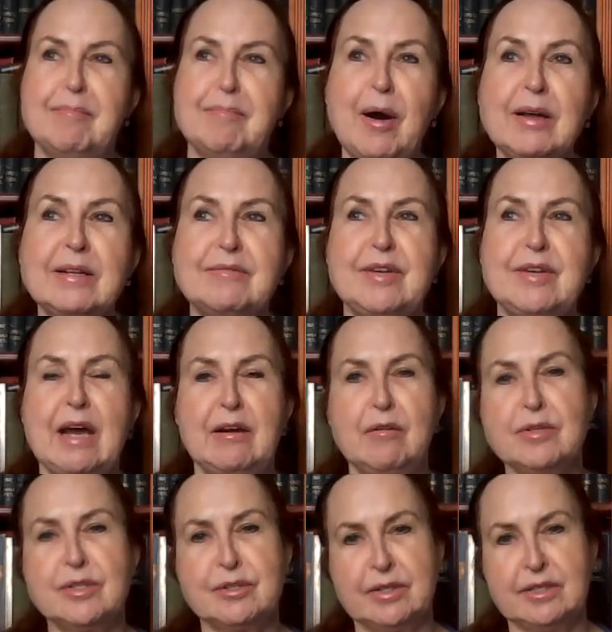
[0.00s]
But we are
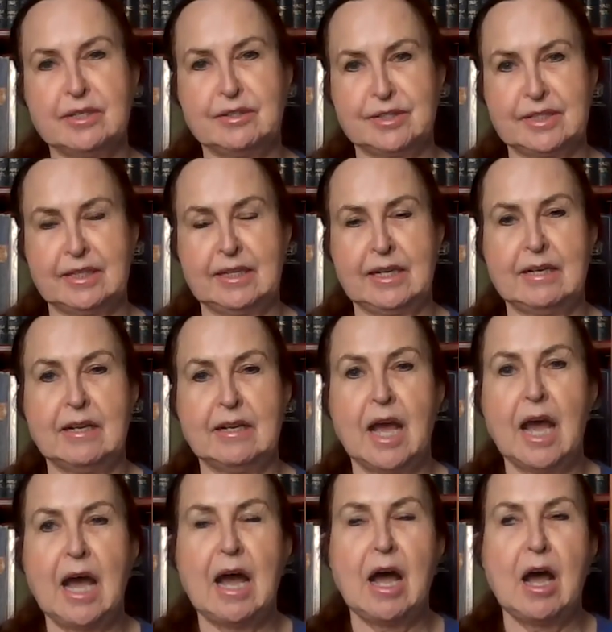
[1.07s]
also interested in
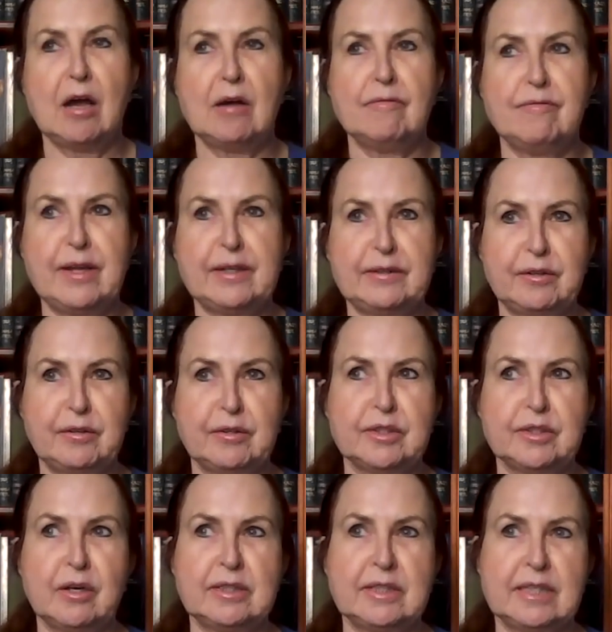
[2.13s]
whether or
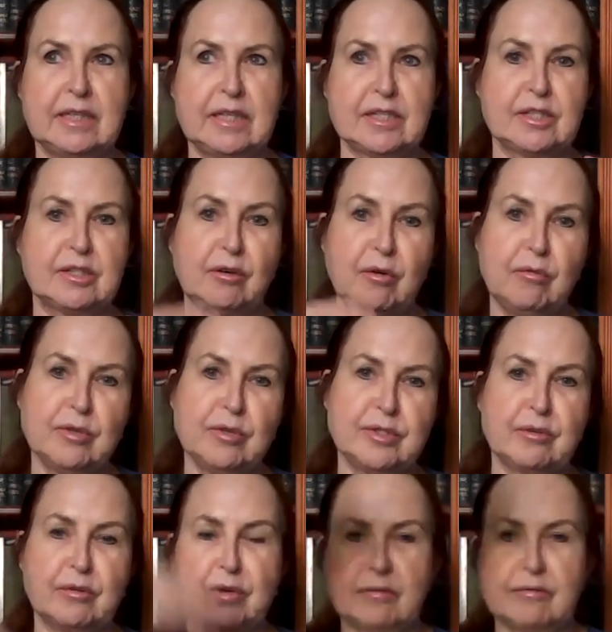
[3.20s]
not it is close
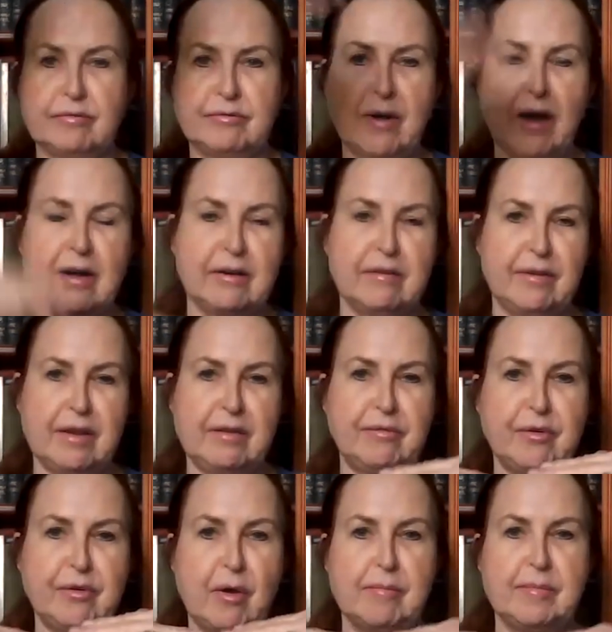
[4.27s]
or far away
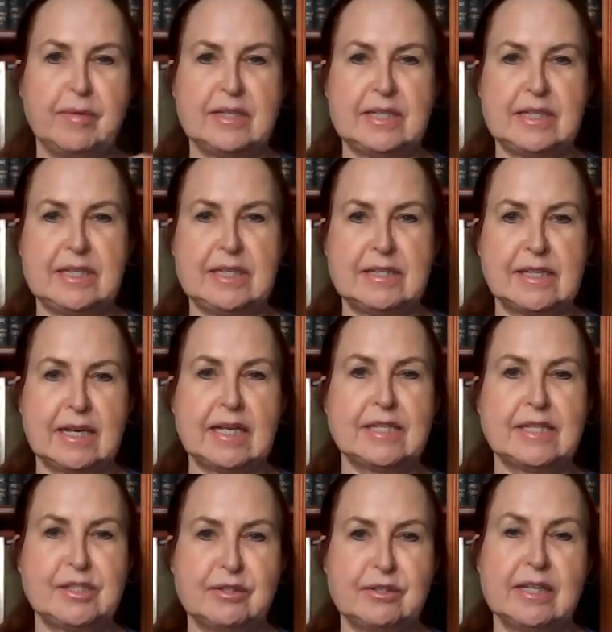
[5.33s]
from the
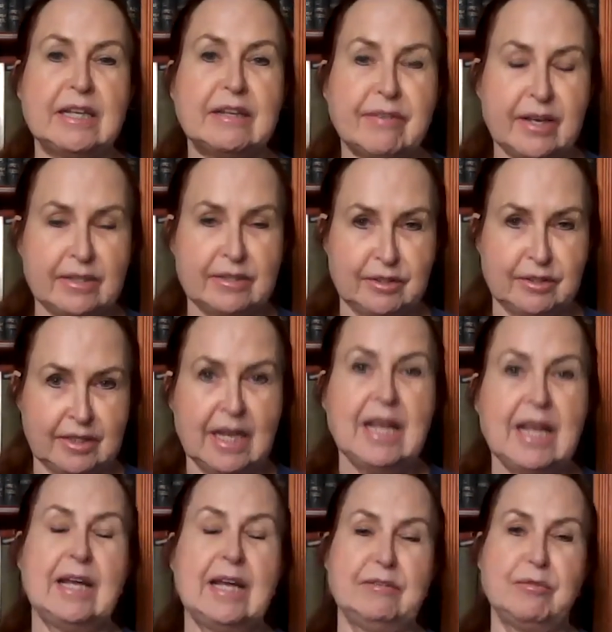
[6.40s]
celestial equator,
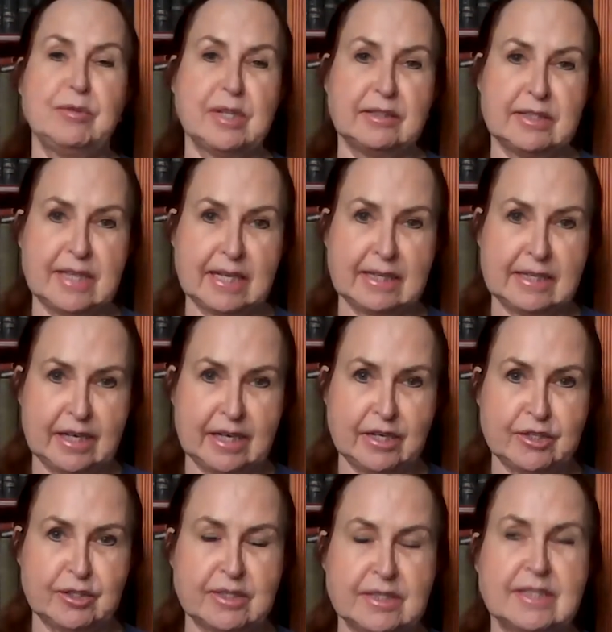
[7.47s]
and those are the
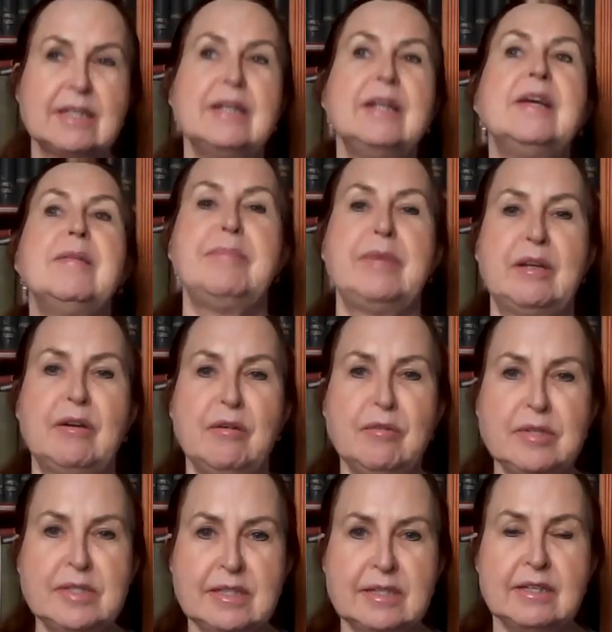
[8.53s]
declinations.
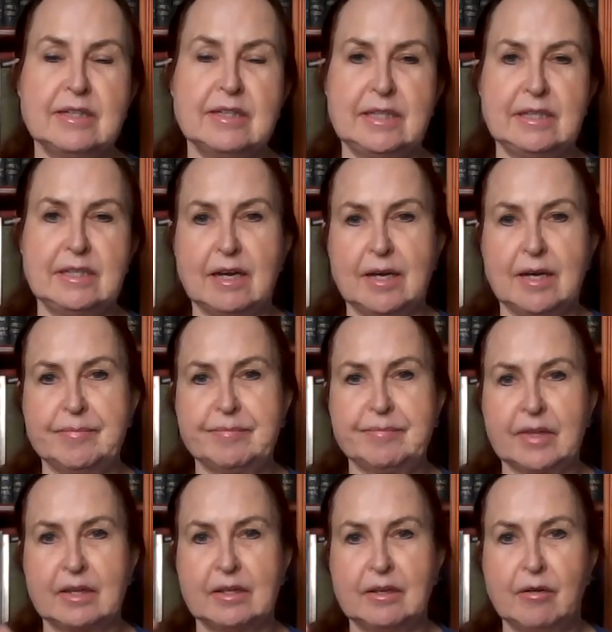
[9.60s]
Because the
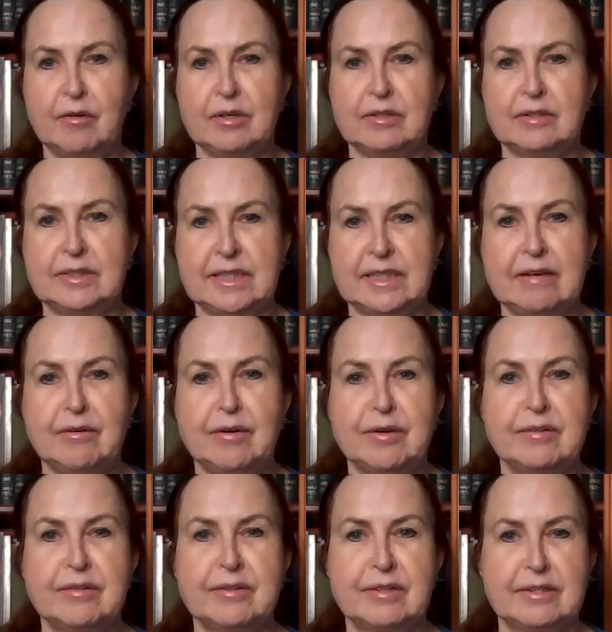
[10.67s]

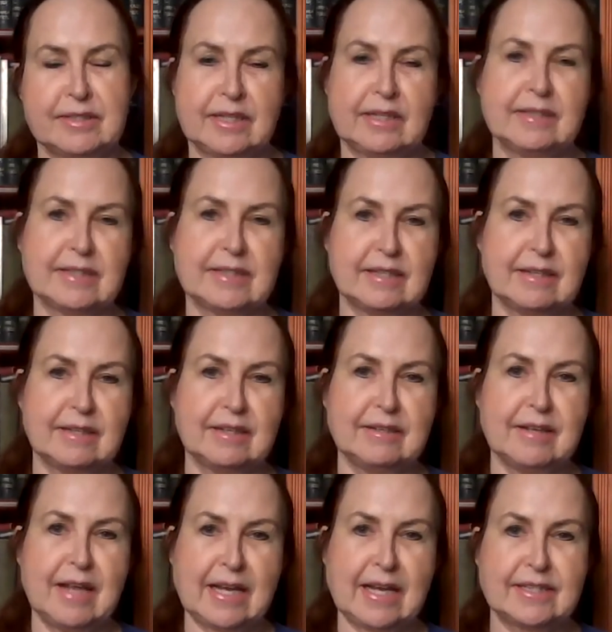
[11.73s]
Earth says
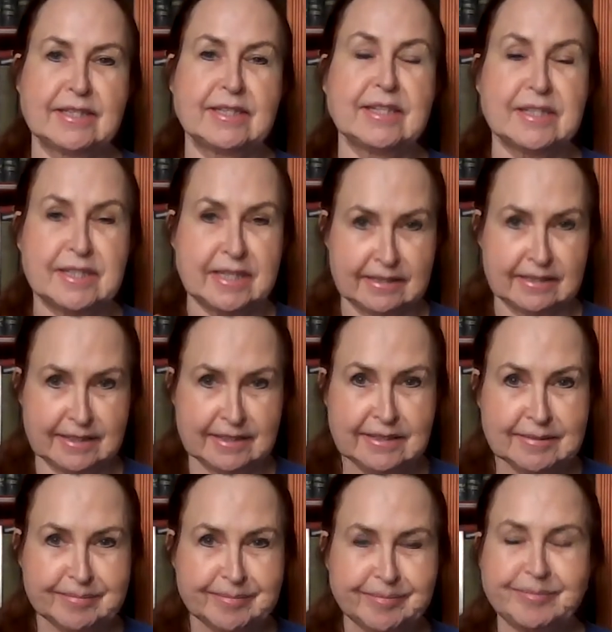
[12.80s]
axis is
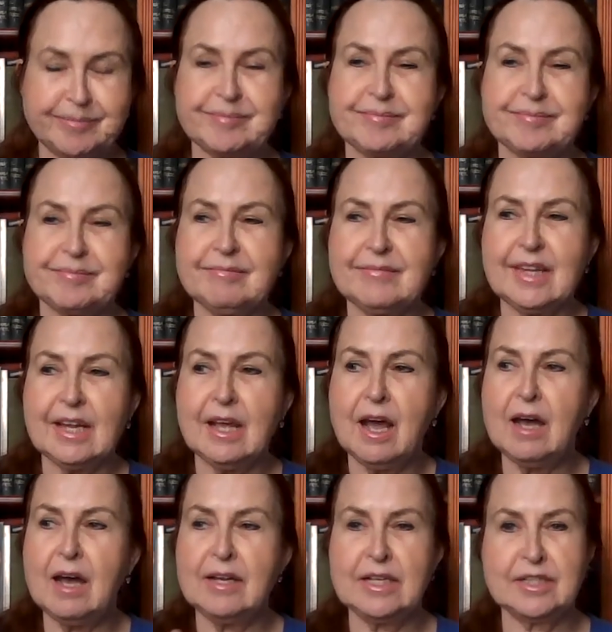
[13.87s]
tilted.
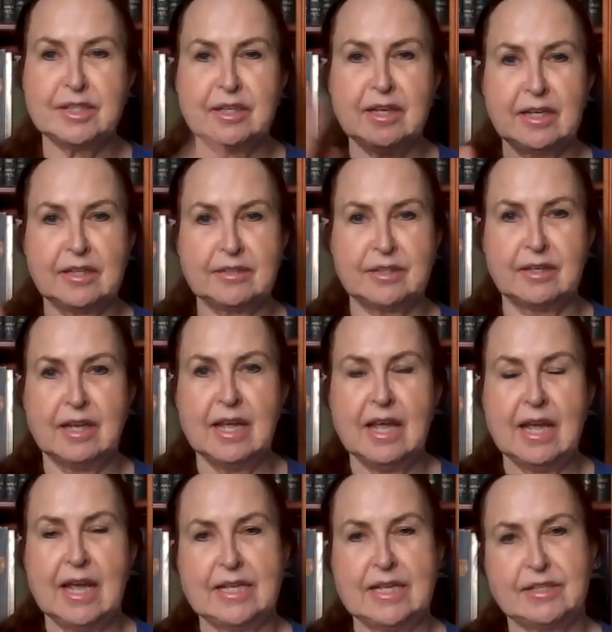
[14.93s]
It
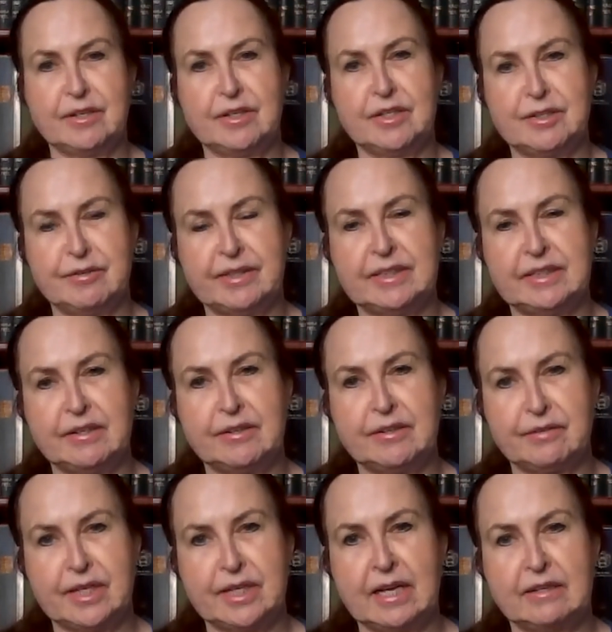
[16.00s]
has a
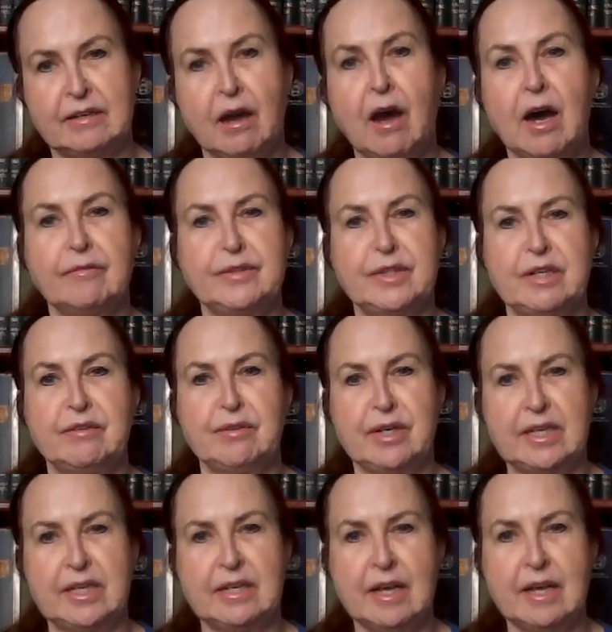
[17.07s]
23.5
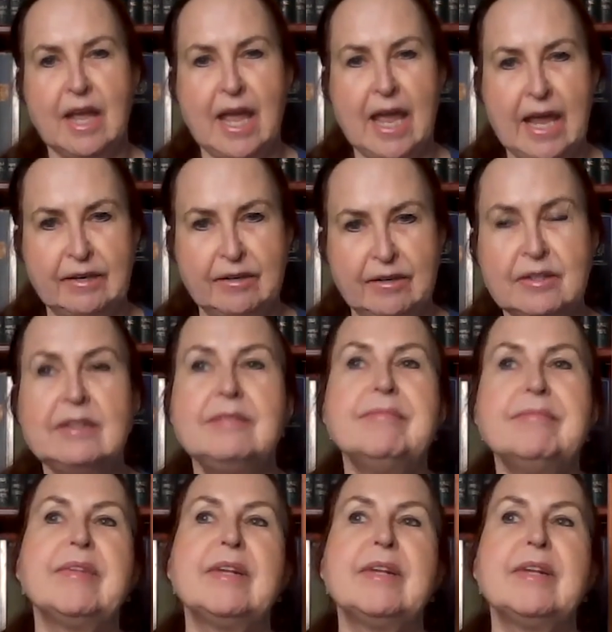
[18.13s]
degree angle.